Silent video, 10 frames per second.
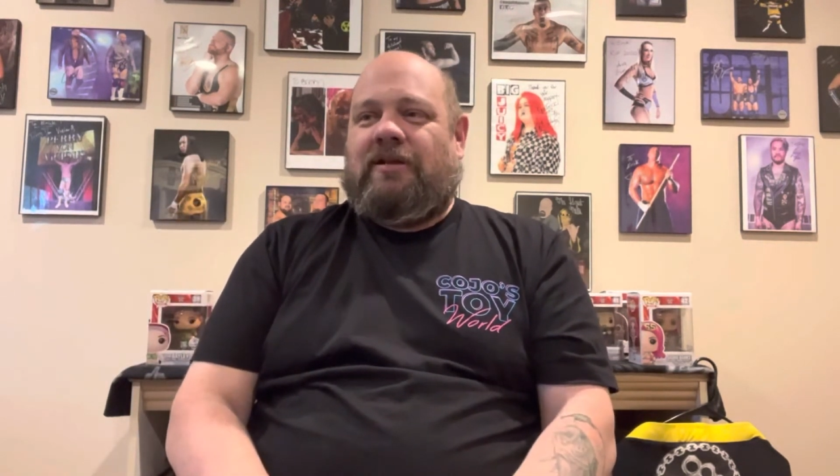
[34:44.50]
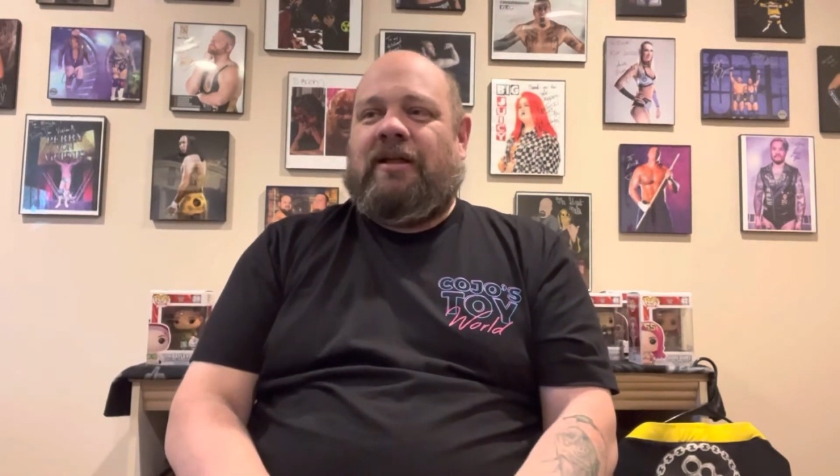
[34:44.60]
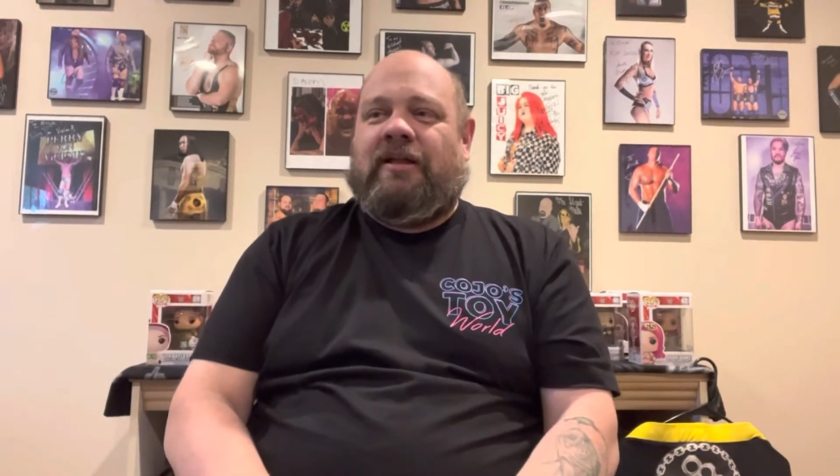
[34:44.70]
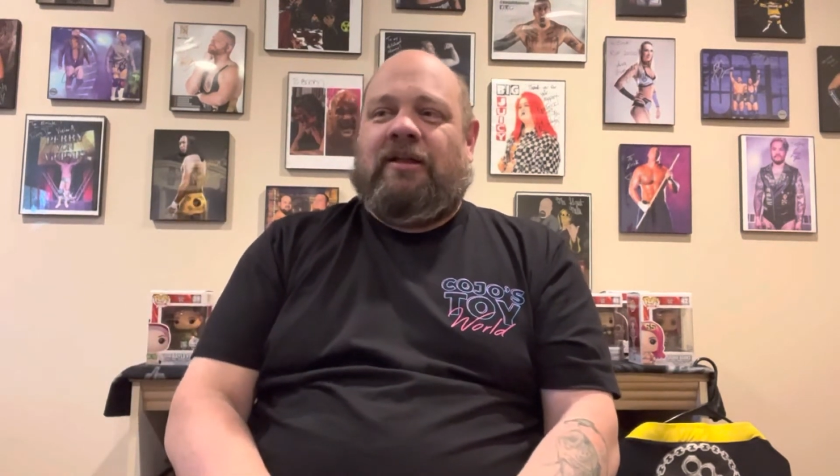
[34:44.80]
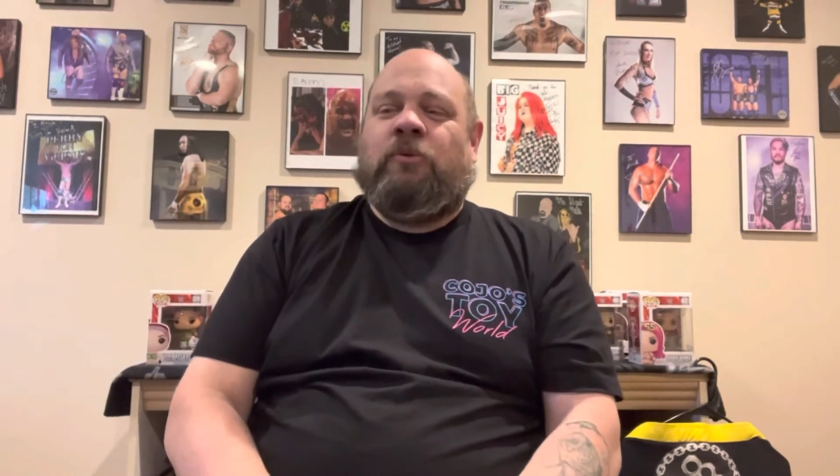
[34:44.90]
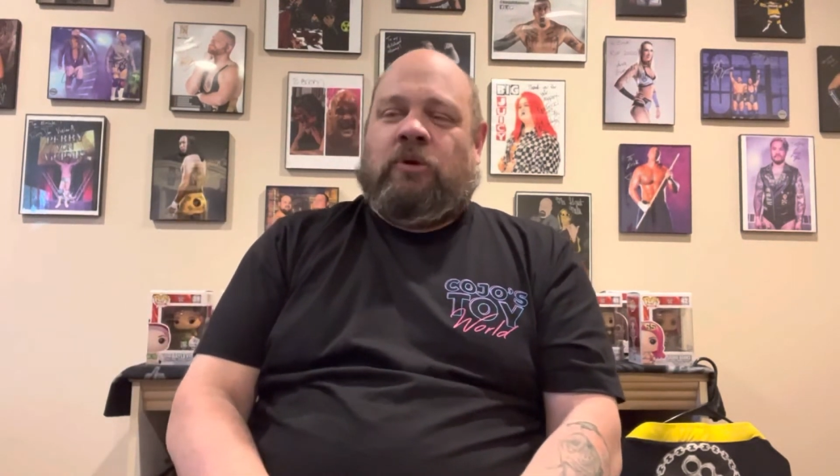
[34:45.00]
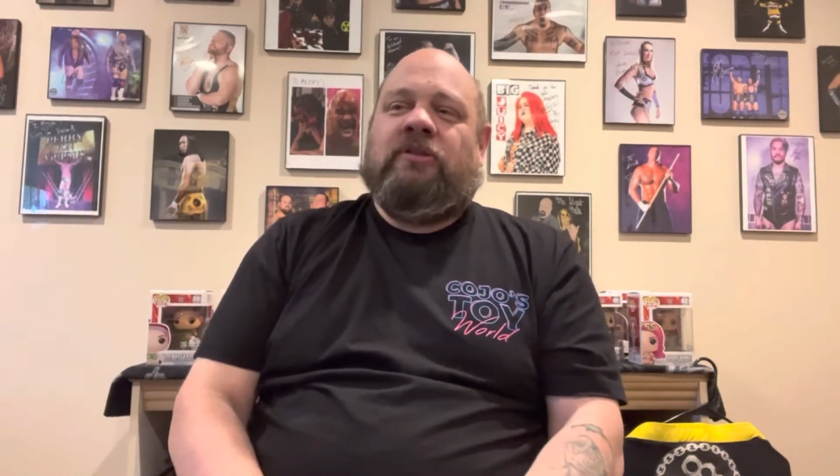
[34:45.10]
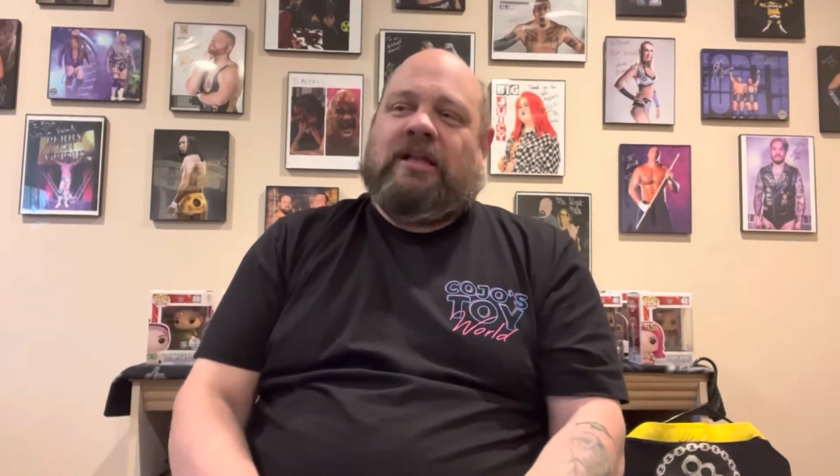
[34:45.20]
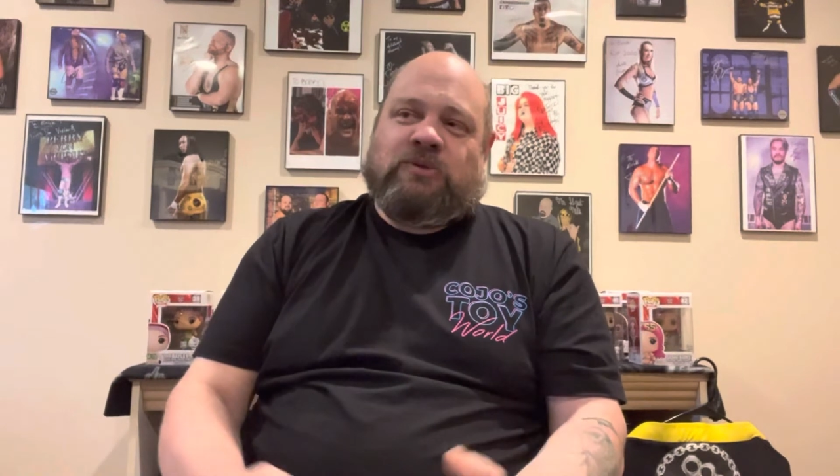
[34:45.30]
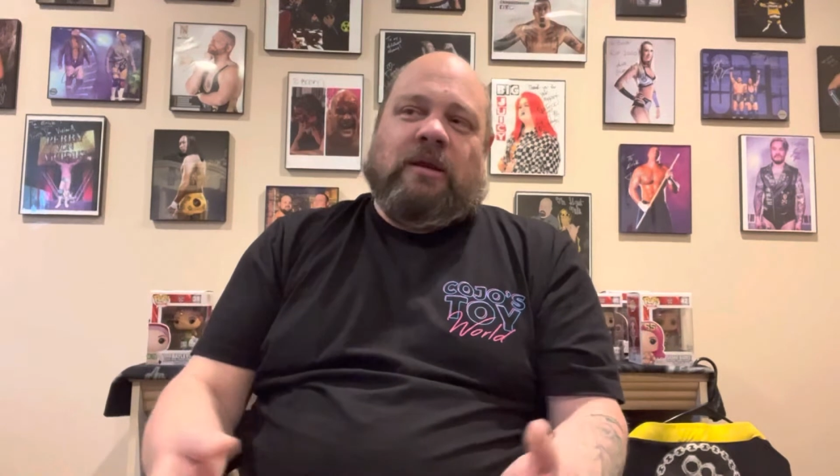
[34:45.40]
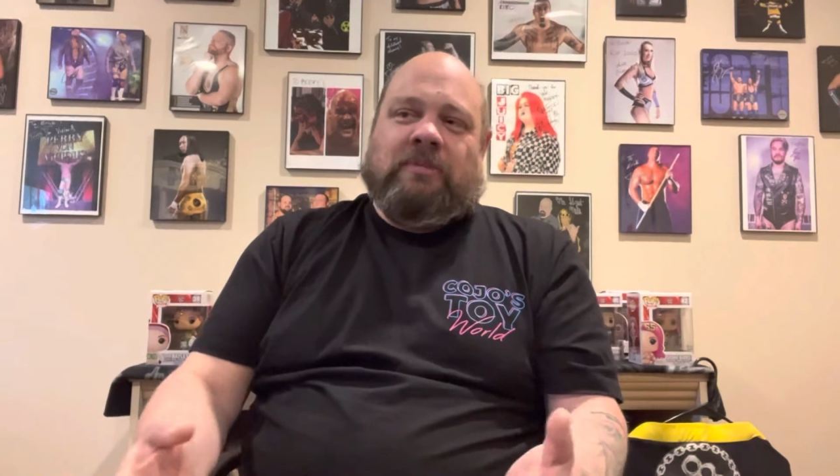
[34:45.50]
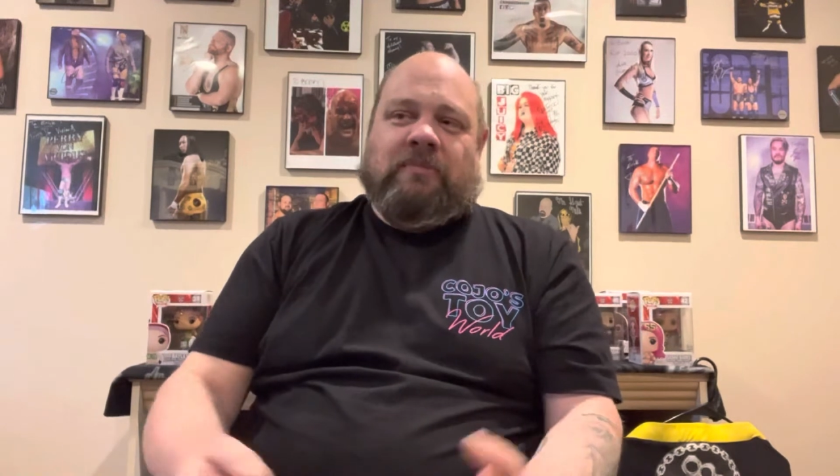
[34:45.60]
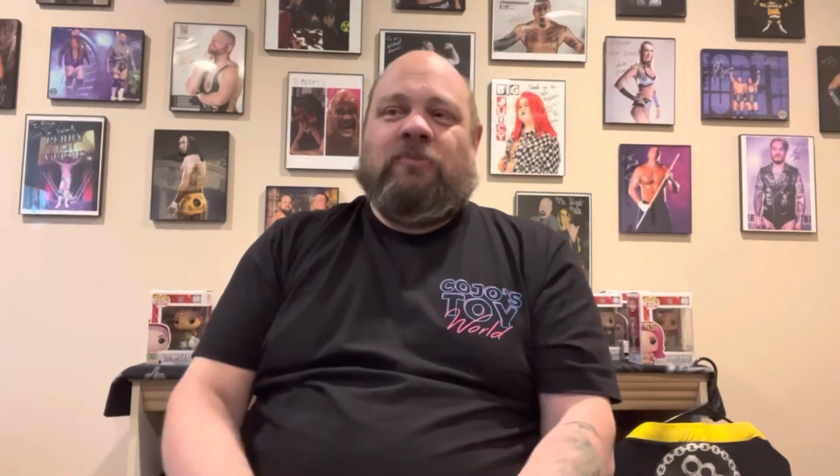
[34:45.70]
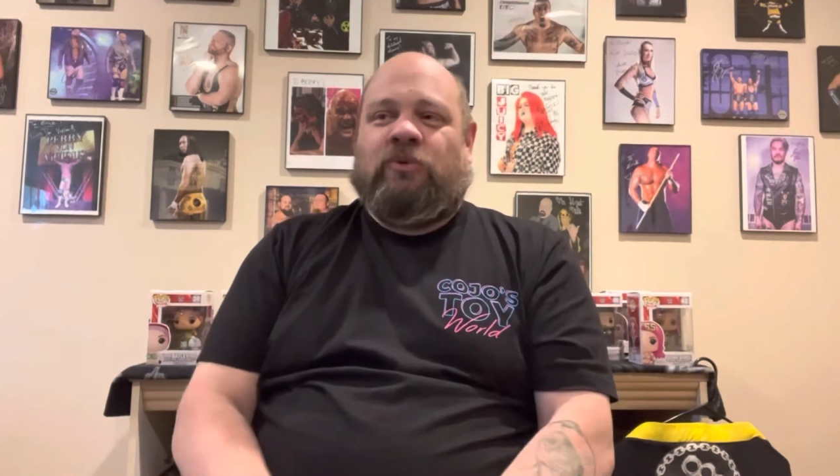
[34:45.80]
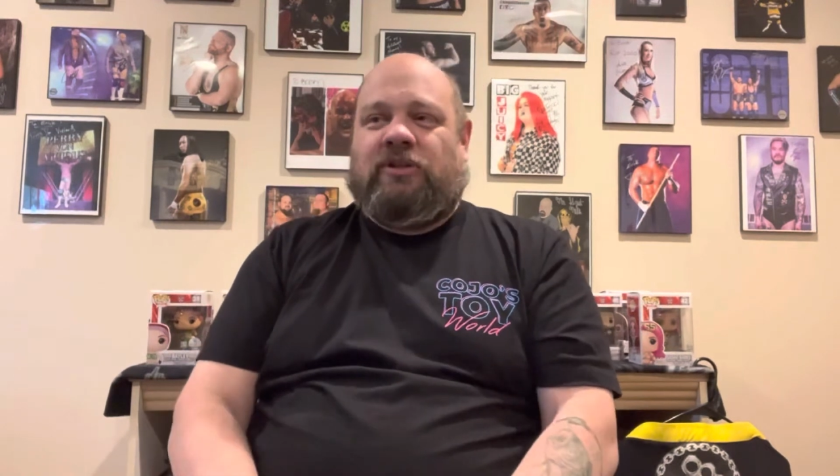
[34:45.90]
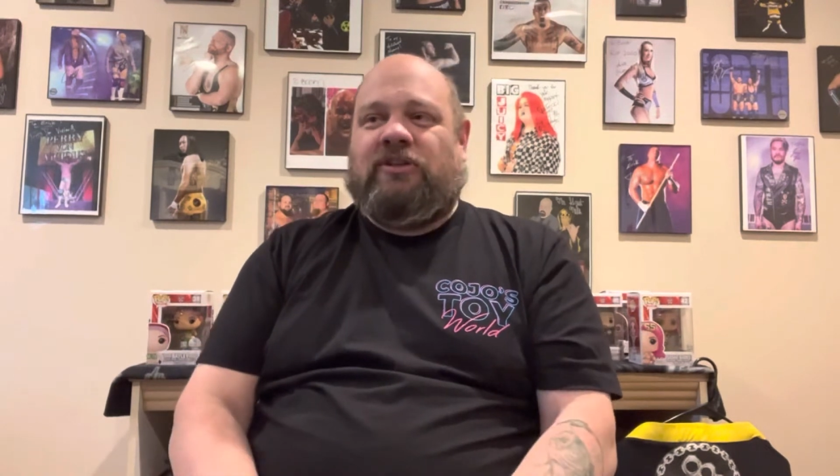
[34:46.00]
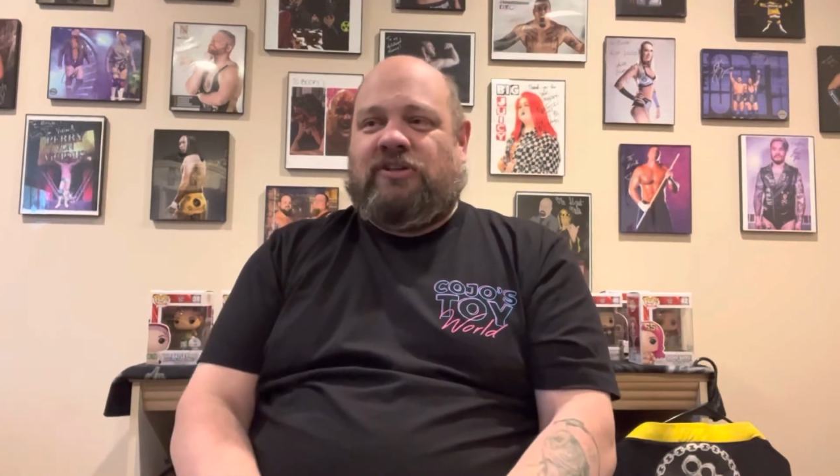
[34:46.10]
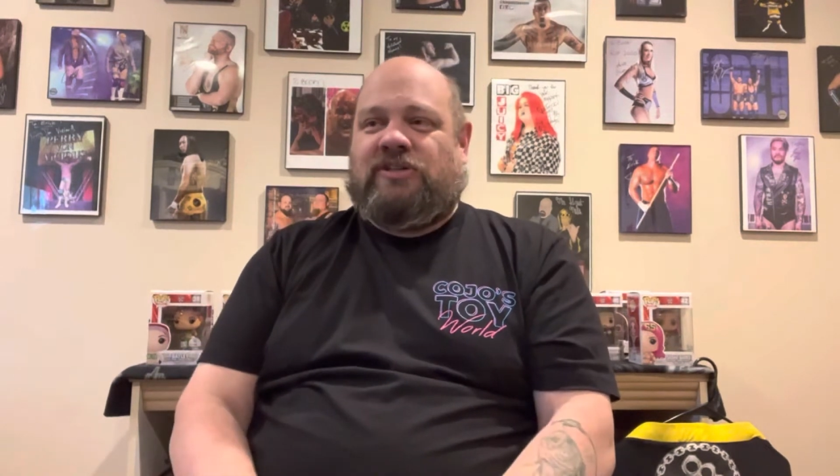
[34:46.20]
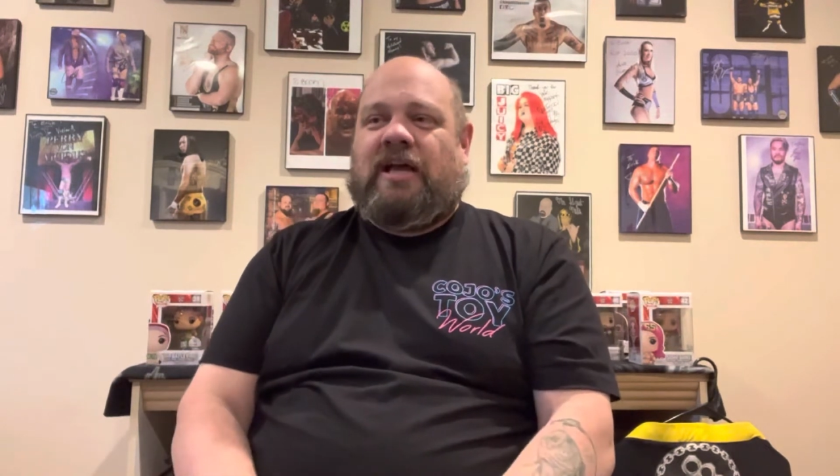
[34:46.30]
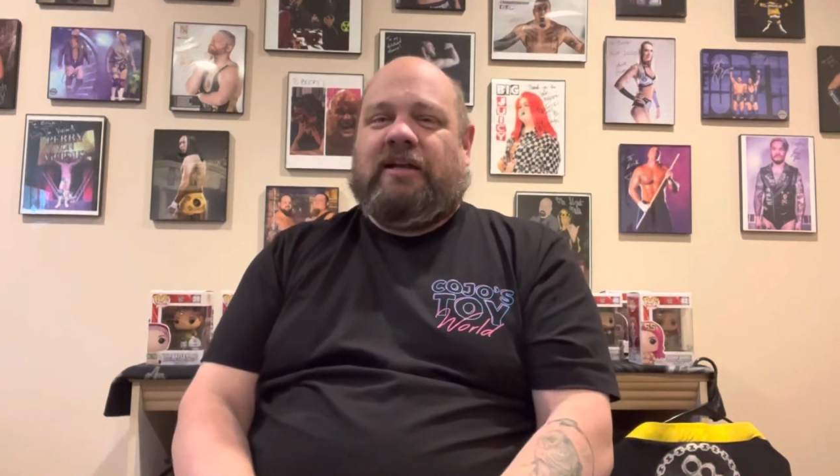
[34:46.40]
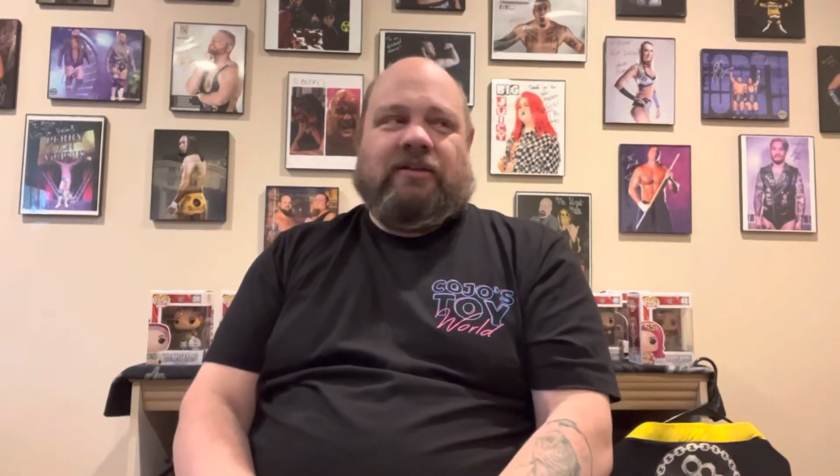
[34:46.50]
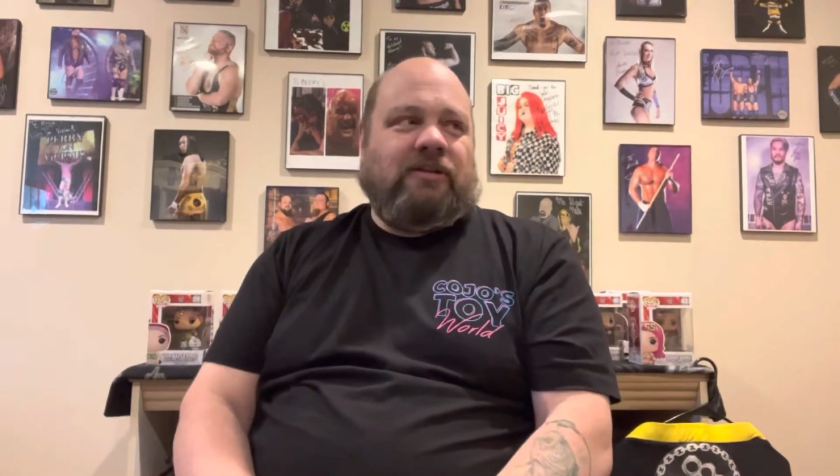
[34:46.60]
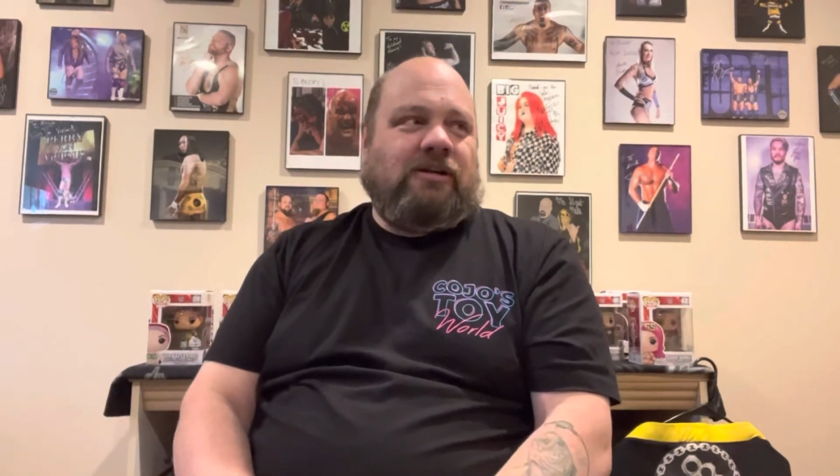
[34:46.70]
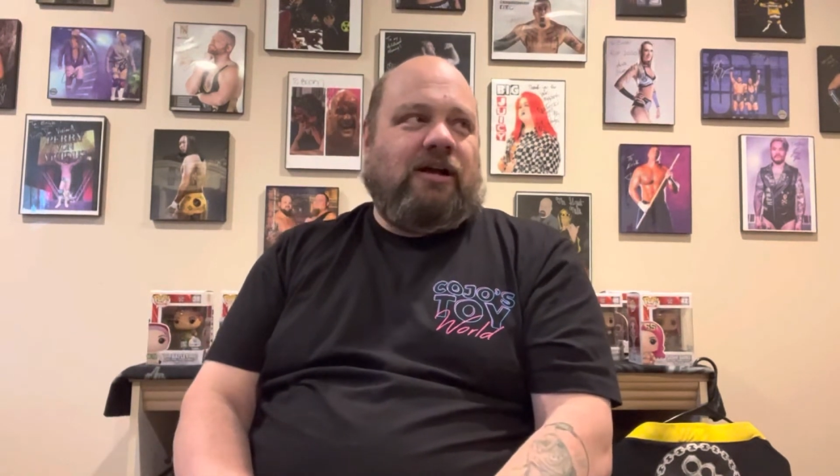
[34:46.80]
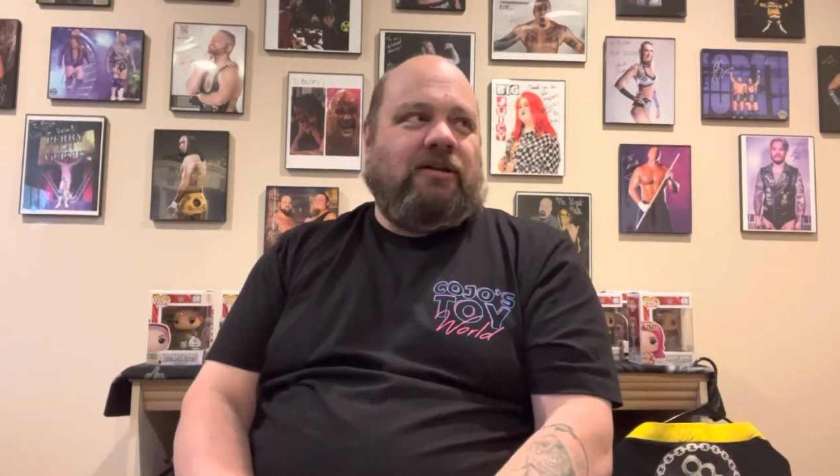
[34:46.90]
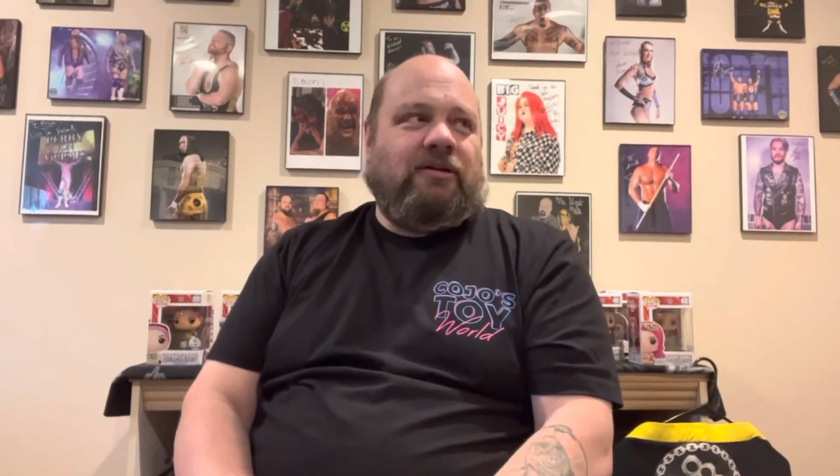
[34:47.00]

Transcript: That's what I mean with the design and the color.